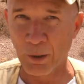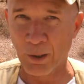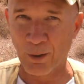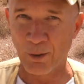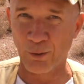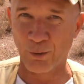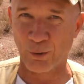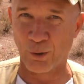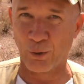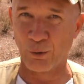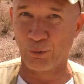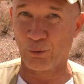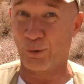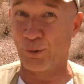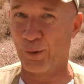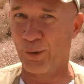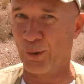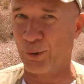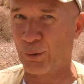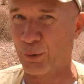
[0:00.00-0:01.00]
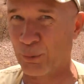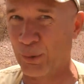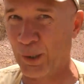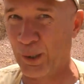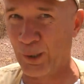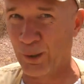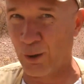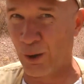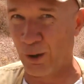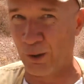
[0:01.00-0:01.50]
because those are the
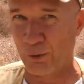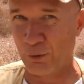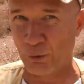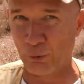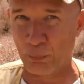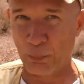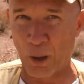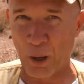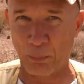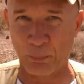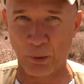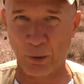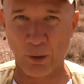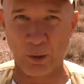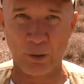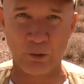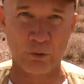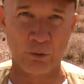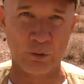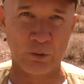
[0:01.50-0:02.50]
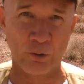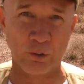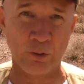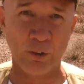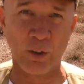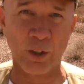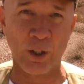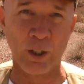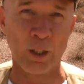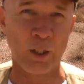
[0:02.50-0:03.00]
3 largest
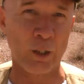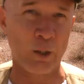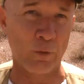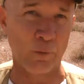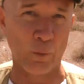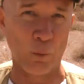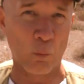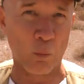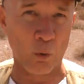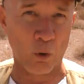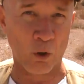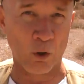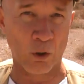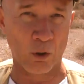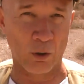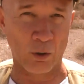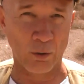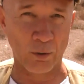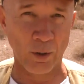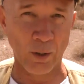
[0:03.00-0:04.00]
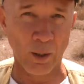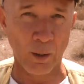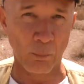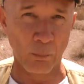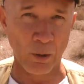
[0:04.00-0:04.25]
populations in the world.